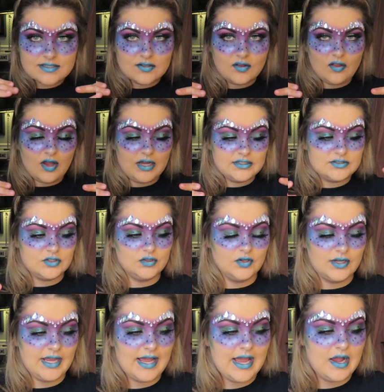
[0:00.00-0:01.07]
is a lot to
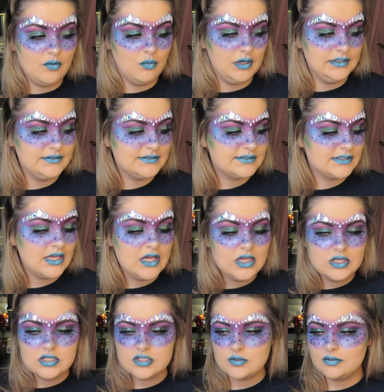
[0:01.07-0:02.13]
look at once,
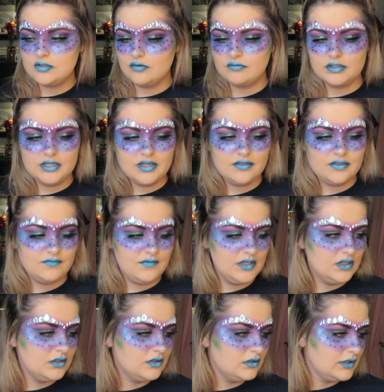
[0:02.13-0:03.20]
so I don't really
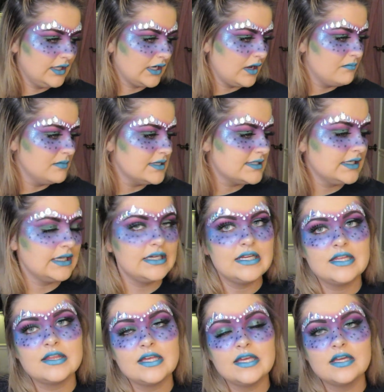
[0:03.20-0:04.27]
feel like I'm missing
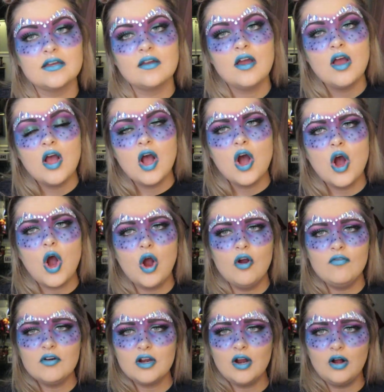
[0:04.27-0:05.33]
anything.
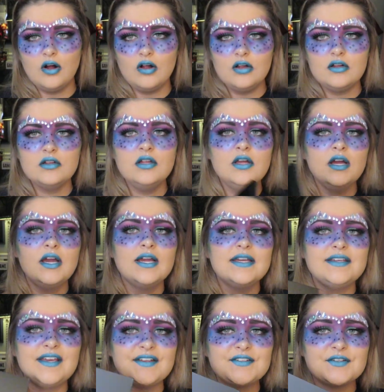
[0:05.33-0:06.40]
Overall,
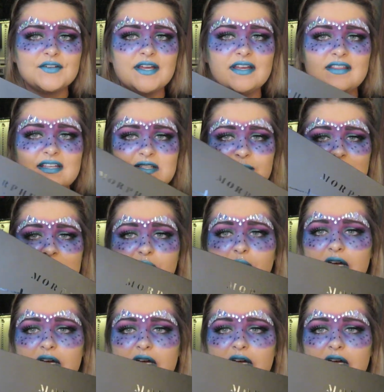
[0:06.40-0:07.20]
yesterday this was a